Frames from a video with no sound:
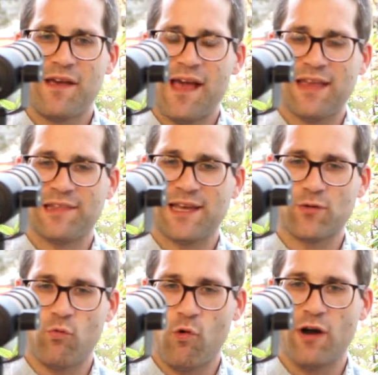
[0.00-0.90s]
and like
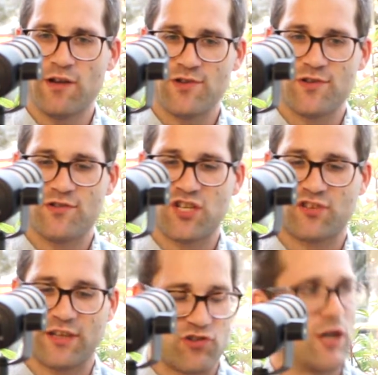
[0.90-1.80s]
one just
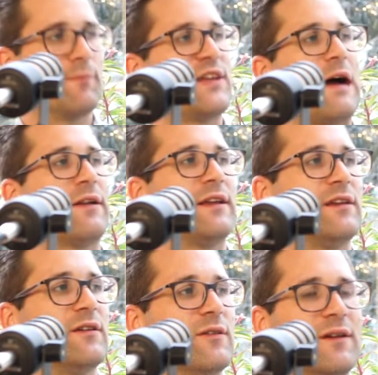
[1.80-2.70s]
like jumps out at
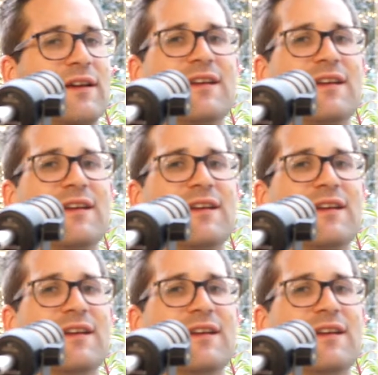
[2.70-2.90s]
you.